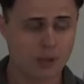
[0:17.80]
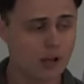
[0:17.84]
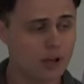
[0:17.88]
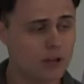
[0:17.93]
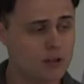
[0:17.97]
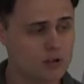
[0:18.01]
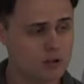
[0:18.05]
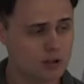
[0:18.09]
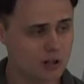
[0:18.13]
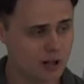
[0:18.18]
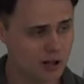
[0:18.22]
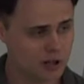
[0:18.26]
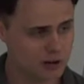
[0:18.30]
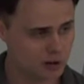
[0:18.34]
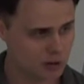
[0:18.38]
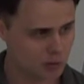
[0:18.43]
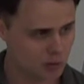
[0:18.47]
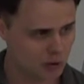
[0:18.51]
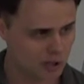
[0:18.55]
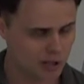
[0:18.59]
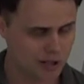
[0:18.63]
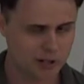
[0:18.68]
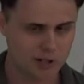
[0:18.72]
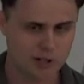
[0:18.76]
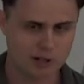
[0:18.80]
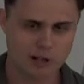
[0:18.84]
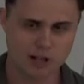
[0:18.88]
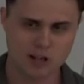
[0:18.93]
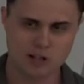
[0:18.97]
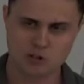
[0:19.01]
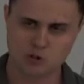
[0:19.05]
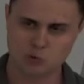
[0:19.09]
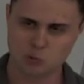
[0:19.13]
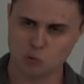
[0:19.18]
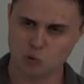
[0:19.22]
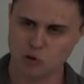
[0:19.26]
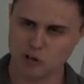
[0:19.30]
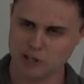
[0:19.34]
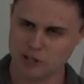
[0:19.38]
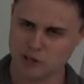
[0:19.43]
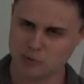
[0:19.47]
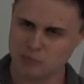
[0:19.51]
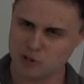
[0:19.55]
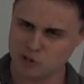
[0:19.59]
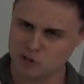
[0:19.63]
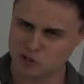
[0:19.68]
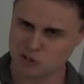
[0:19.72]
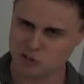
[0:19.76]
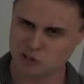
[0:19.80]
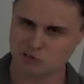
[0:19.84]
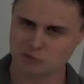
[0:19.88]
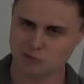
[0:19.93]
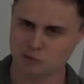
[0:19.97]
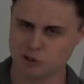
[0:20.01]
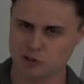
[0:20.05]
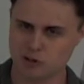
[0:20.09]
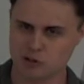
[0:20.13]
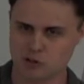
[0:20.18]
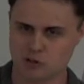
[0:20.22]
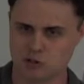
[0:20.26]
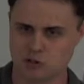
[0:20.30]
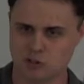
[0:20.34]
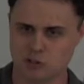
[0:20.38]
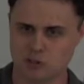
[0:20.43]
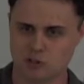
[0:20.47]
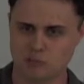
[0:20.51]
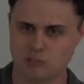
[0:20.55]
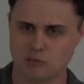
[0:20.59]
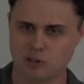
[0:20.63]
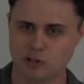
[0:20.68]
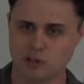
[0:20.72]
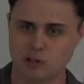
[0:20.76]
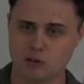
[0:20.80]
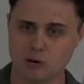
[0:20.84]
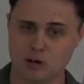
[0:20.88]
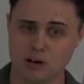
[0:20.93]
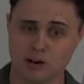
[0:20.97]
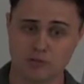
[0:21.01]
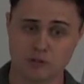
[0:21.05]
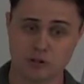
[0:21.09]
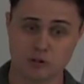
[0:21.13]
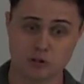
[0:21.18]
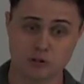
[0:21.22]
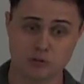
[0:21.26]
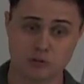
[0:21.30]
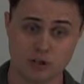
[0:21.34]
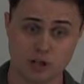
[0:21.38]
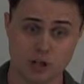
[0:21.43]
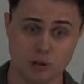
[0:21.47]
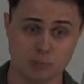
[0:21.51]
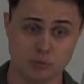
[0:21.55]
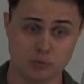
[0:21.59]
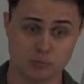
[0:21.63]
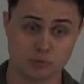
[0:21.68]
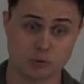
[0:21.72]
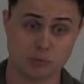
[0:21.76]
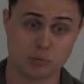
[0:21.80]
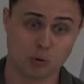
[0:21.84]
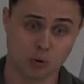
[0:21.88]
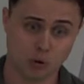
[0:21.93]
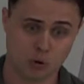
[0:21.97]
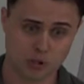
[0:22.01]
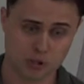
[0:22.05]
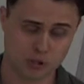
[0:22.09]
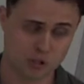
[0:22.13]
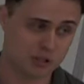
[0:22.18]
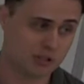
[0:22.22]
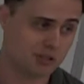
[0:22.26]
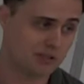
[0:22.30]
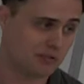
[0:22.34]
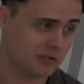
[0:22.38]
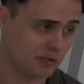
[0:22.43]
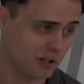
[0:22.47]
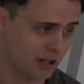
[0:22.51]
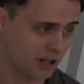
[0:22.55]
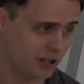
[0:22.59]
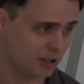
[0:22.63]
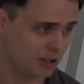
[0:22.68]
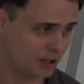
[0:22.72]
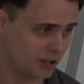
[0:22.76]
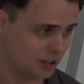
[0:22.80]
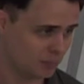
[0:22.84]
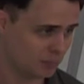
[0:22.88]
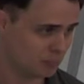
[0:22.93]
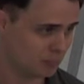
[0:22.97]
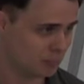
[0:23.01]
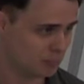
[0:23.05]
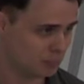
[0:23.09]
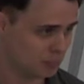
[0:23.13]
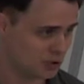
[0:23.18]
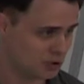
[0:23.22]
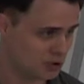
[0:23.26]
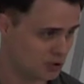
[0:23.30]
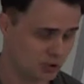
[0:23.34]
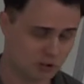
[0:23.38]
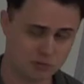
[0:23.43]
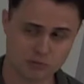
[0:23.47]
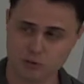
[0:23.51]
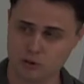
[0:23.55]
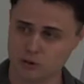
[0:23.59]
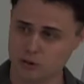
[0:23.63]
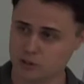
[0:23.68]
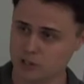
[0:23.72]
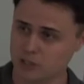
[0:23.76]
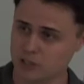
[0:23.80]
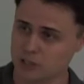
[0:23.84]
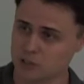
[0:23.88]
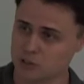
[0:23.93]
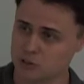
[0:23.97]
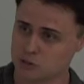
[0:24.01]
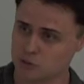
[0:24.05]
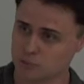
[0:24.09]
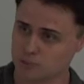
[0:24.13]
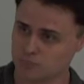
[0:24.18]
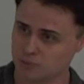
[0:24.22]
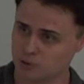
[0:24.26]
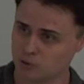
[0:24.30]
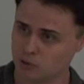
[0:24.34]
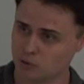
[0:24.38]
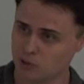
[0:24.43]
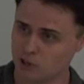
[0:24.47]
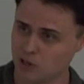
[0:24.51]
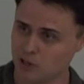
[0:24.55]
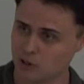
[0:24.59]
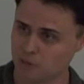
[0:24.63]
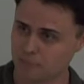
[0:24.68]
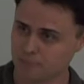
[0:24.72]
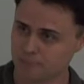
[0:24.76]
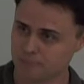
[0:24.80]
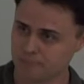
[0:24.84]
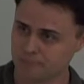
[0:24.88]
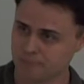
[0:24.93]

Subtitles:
and the other one has one missing vertex, and you have to develop a proportion to find that missing vertex. Okay.